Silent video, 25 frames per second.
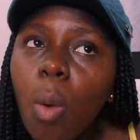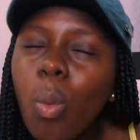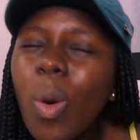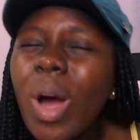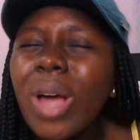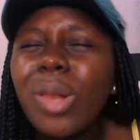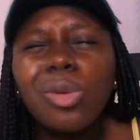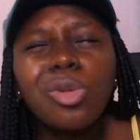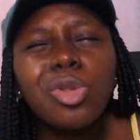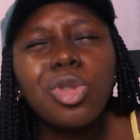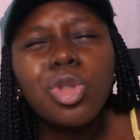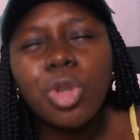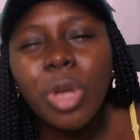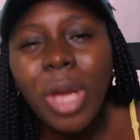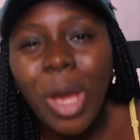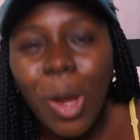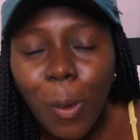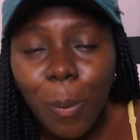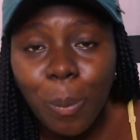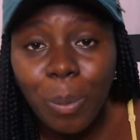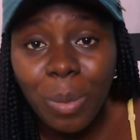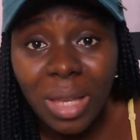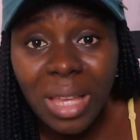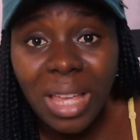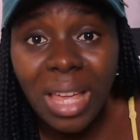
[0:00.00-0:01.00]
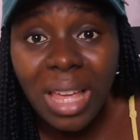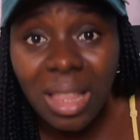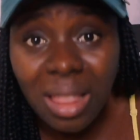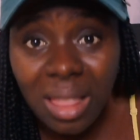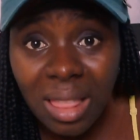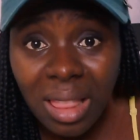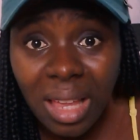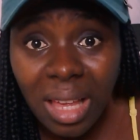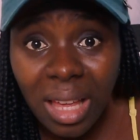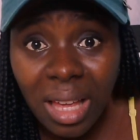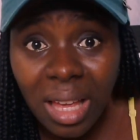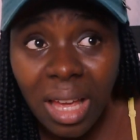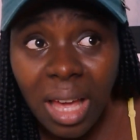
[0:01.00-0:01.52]
Why don't you help me get
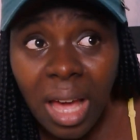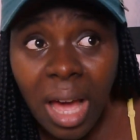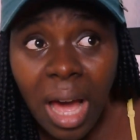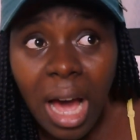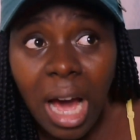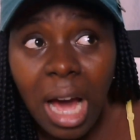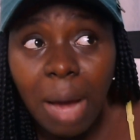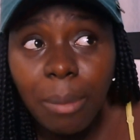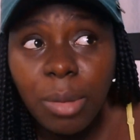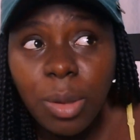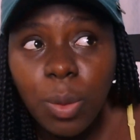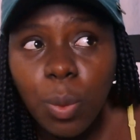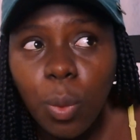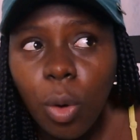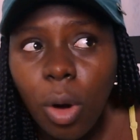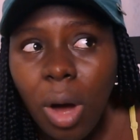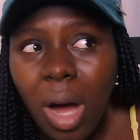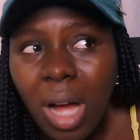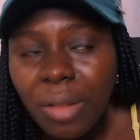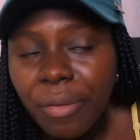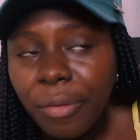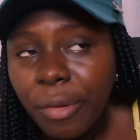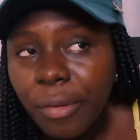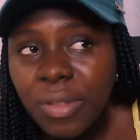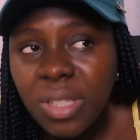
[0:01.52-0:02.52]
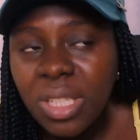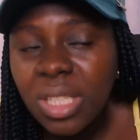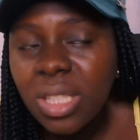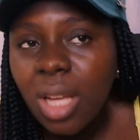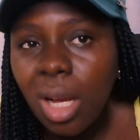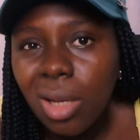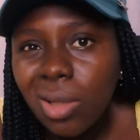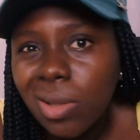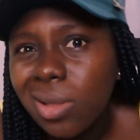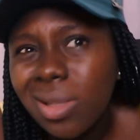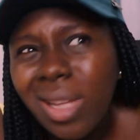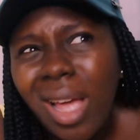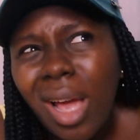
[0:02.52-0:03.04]
there? I mean, we're at
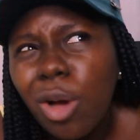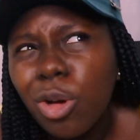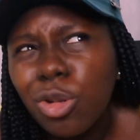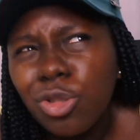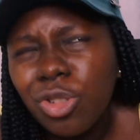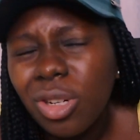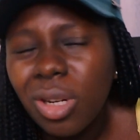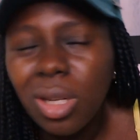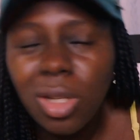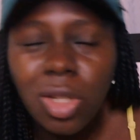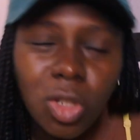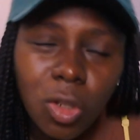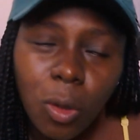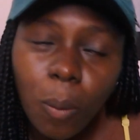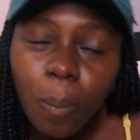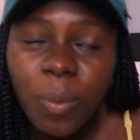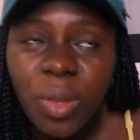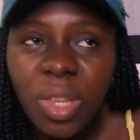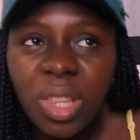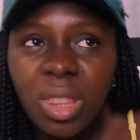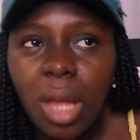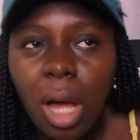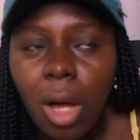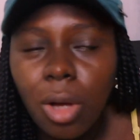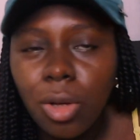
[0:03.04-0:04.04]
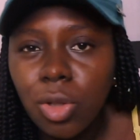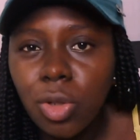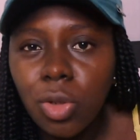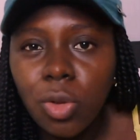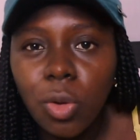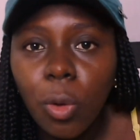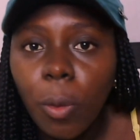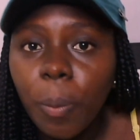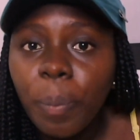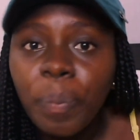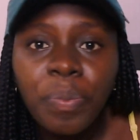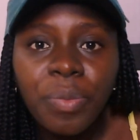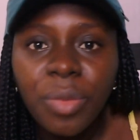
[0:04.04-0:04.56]
15,900 and something now,
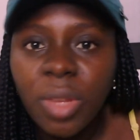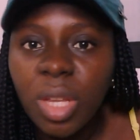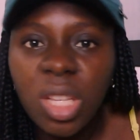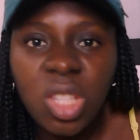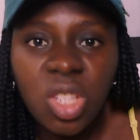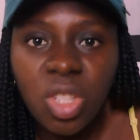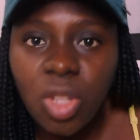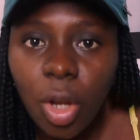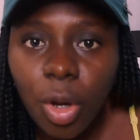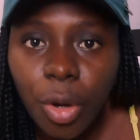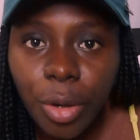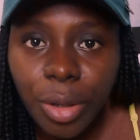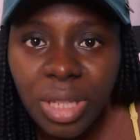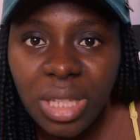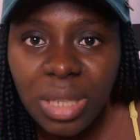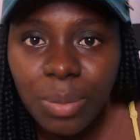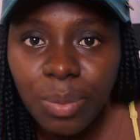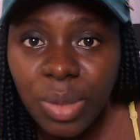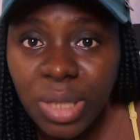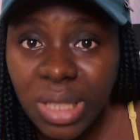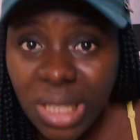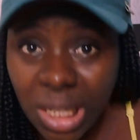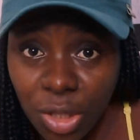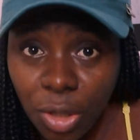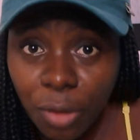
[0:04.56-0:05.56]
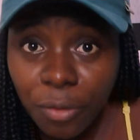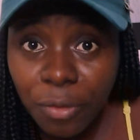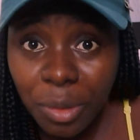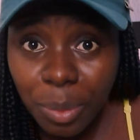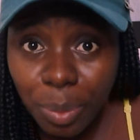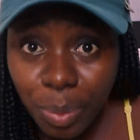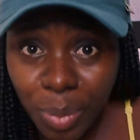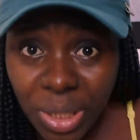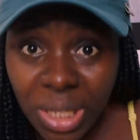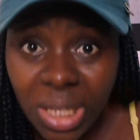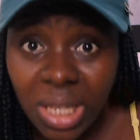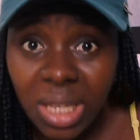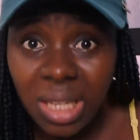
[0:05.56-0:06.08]
so it's not going to be that of a
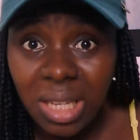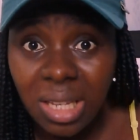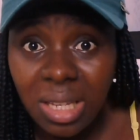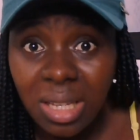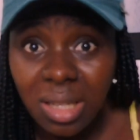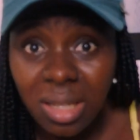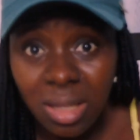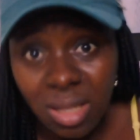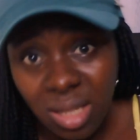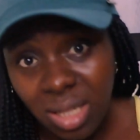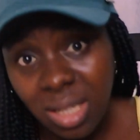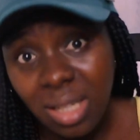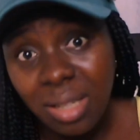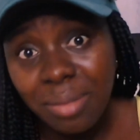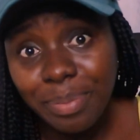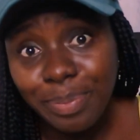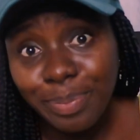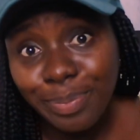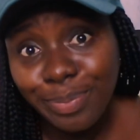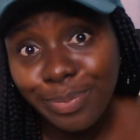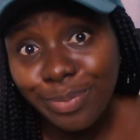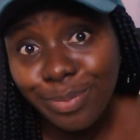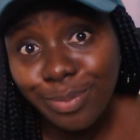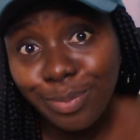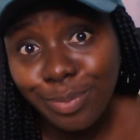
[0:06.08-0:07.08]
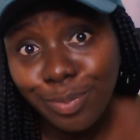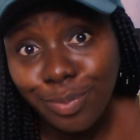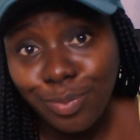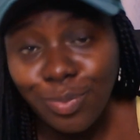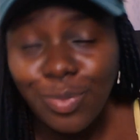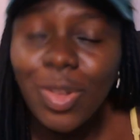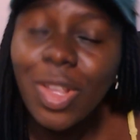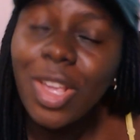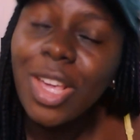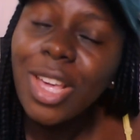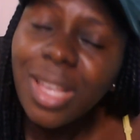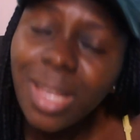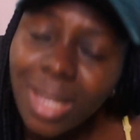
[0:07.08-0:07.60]
biggie, is it?
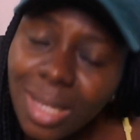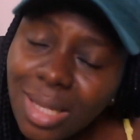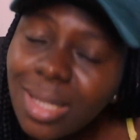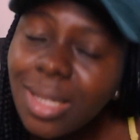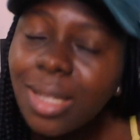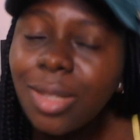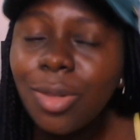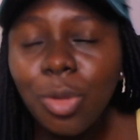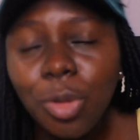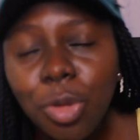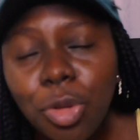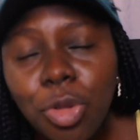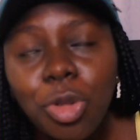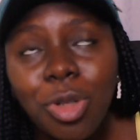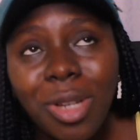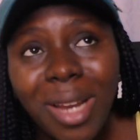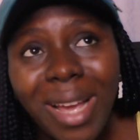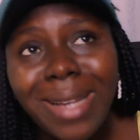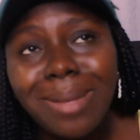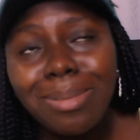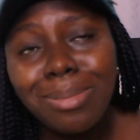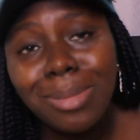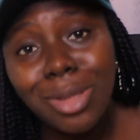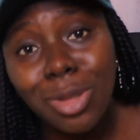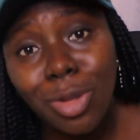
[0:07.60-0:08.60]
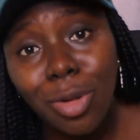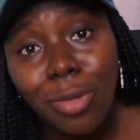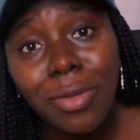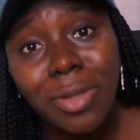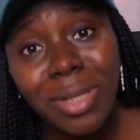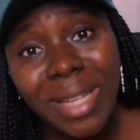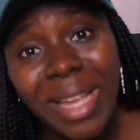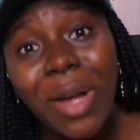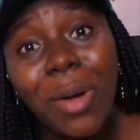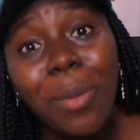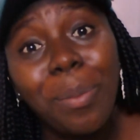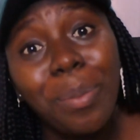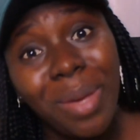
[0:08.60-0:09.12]
Is it? Don't you like me enough
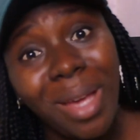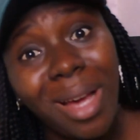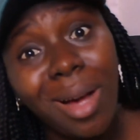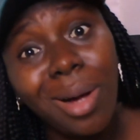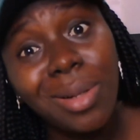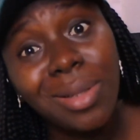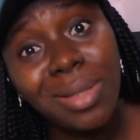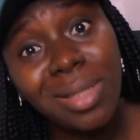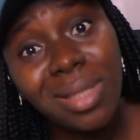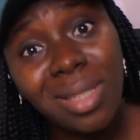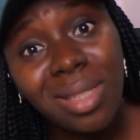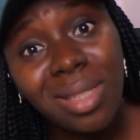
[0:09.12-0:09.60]
to help me out?